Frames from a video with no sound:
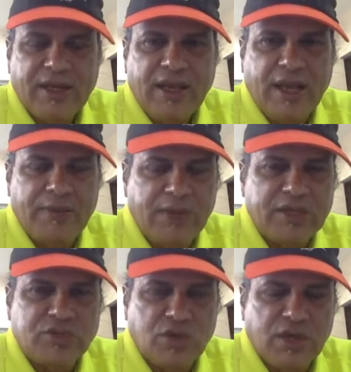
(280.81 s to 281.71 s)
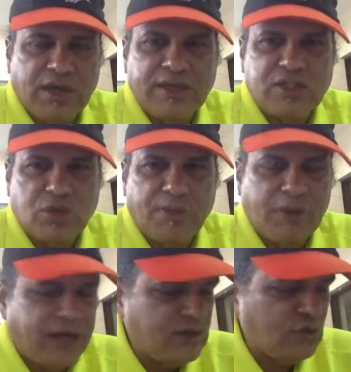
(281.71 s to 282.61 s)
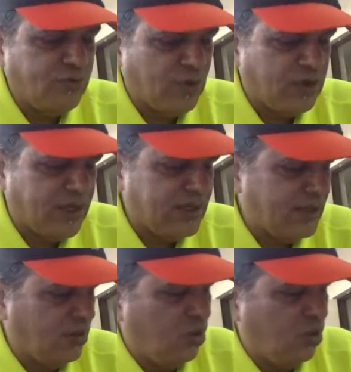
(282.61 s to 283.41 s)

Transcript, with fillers: and make sure and stop Ansu for taking the goal,